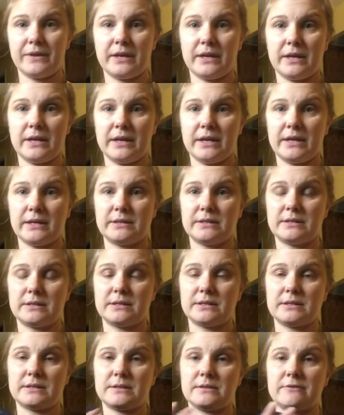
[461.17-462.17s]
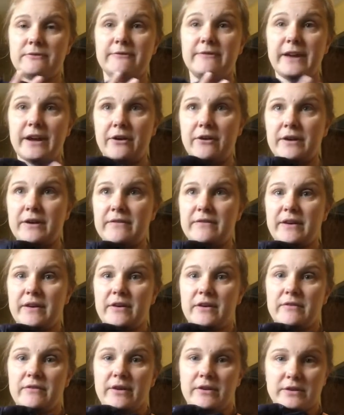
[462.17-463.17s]
it's very,
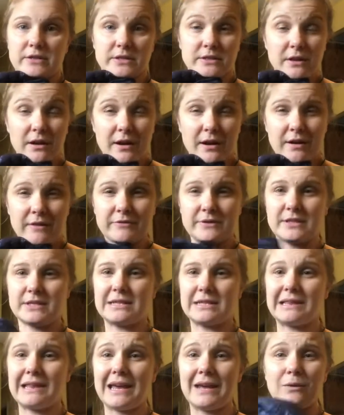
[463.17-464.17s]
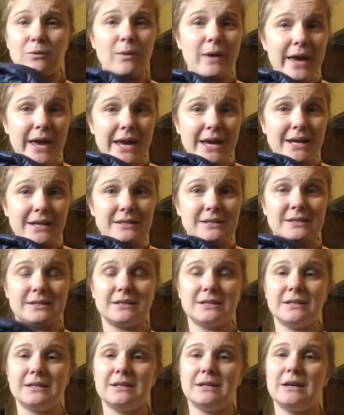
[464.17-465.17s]
very, very soft. It's lightweight.
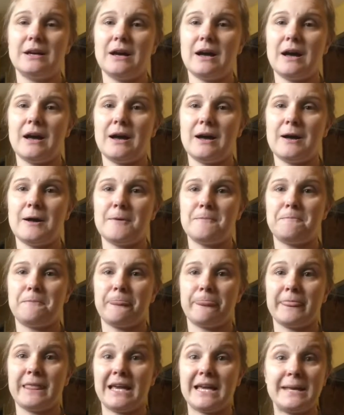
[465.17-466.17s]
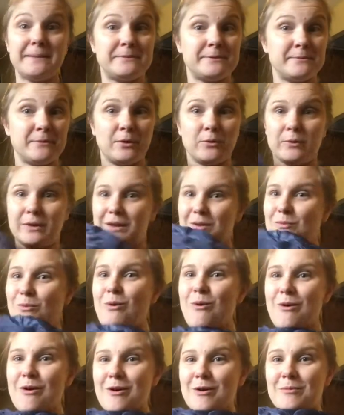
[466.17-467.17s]
It keeps me really
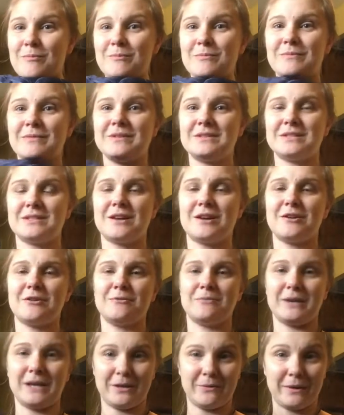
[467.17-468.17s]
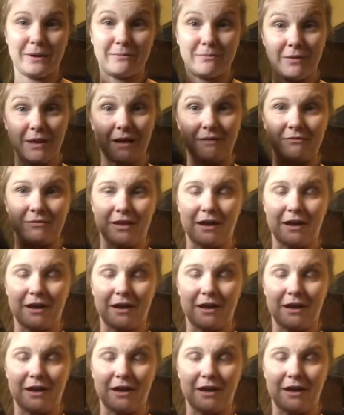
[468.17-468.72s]
warm. So anyway, love.